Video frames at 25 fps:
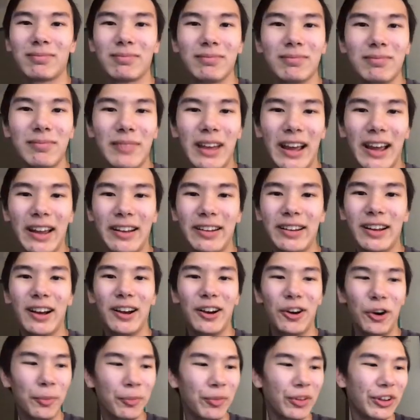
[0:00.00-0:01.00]
And
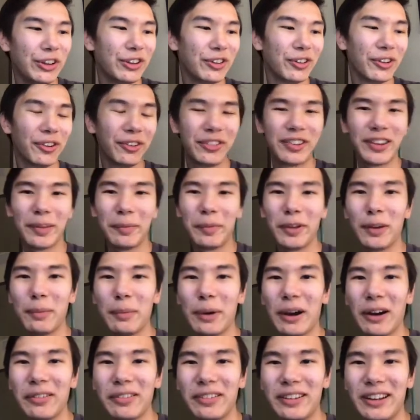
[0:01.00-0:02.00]
hopefully you learned something
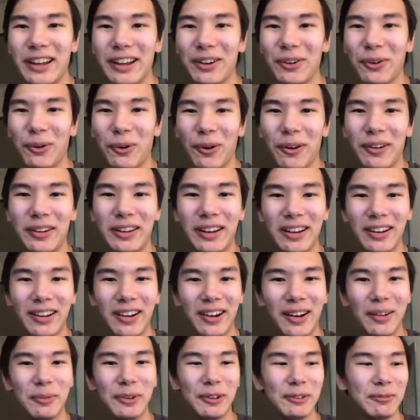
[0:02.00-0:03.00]
about Git or
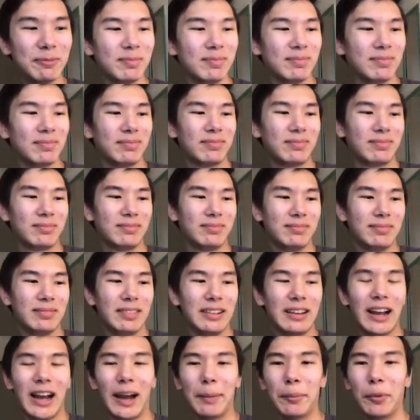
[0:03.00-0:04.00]
GitHub.
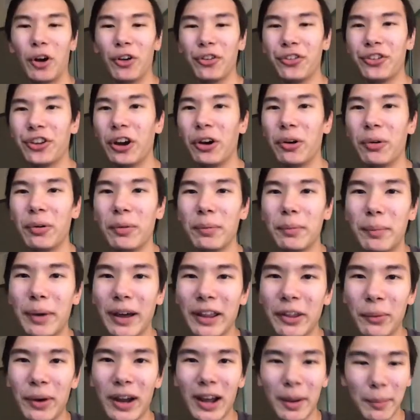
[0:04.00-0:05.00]
By
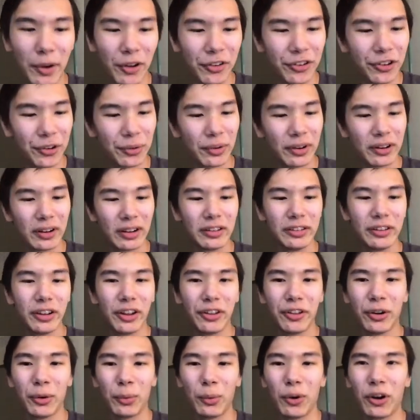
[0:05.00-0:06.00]
the way, I'm also running
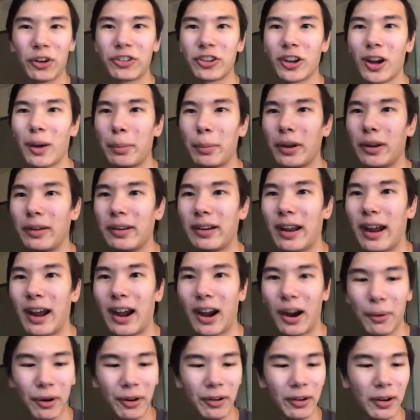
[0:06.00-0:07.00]
another workshop in an
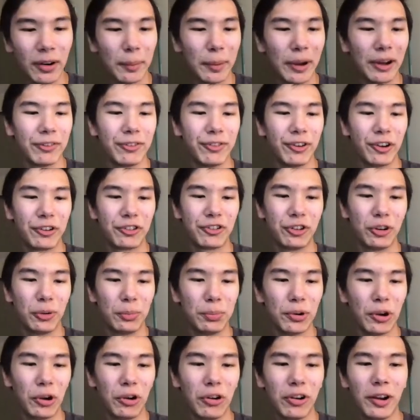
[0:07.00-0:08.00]
hour about functional
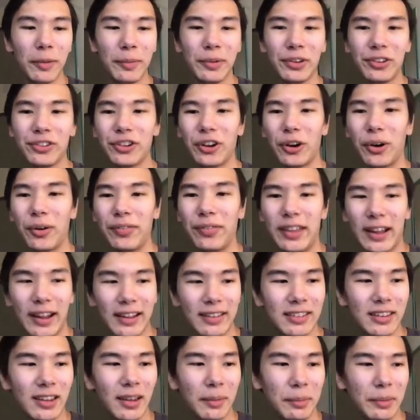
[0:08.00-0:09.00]
programming. So if
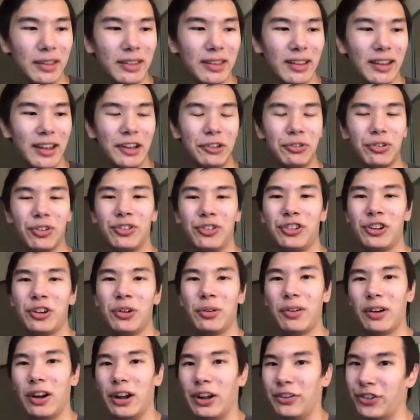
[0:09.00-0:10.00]
that's something that interests
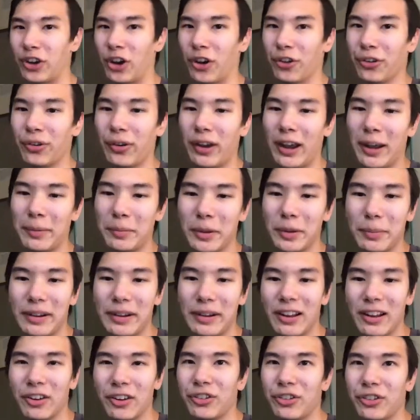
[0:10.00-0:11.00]
you, it's also aimed at
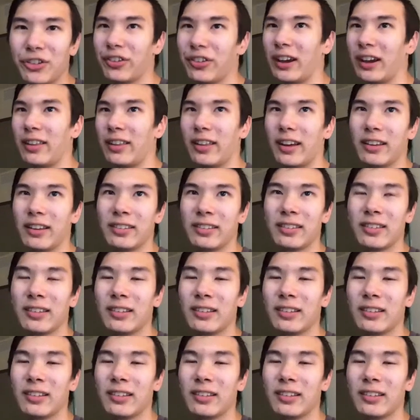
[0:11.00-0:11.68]
beginners just like this.